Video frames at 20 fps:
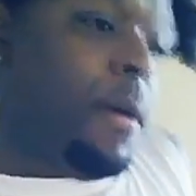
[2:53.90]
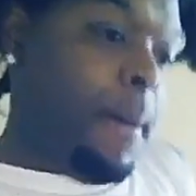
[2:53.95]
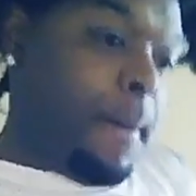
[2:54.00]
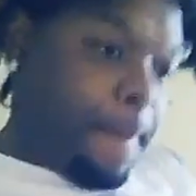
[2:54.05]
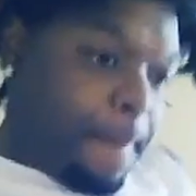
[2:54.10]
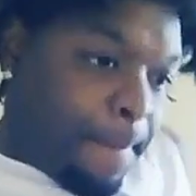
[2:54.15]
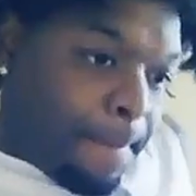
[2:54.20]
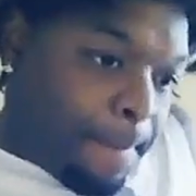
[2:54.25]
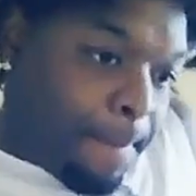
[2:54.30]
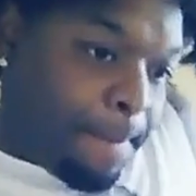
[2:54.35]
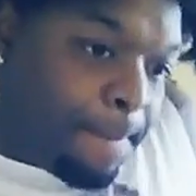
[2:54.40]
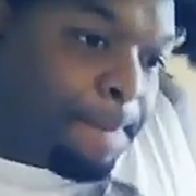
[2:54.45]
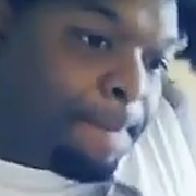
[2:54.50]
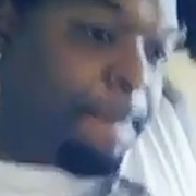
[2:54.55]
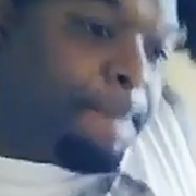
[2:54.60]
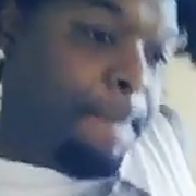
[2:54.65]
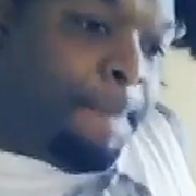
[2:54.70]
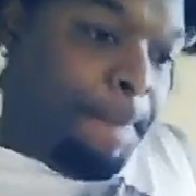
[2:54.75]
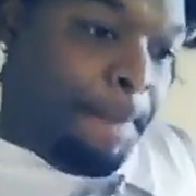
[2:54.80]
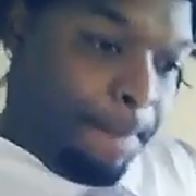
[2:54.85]
I
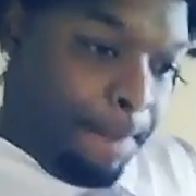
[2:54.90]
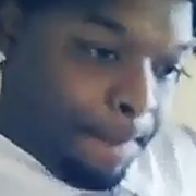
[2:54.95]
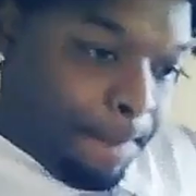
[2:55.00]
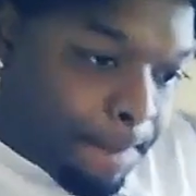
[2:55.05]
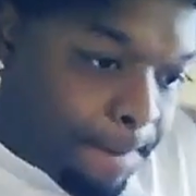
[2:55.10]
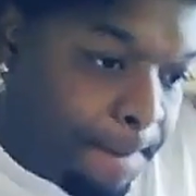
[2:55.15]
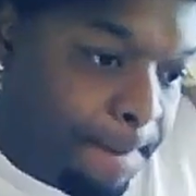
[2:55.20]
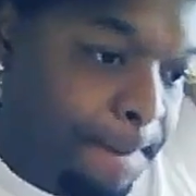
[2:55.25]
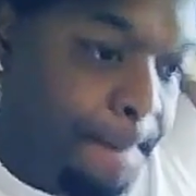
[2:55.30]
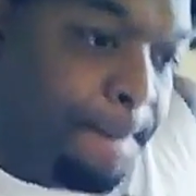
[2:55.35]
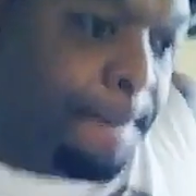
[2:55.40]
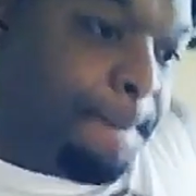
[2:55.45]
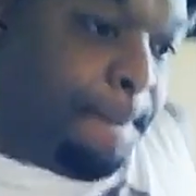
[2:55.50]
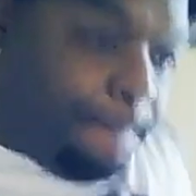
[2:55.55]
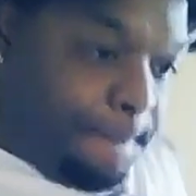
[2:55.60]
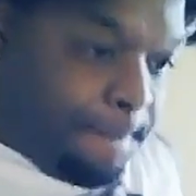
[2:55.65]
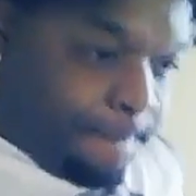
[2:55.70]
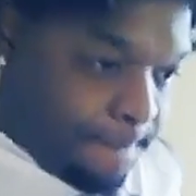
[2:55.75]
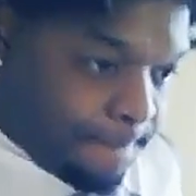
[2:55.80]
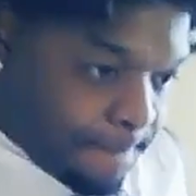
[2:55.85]
like that.
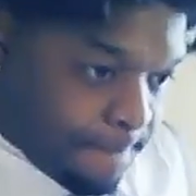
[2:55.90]
Show me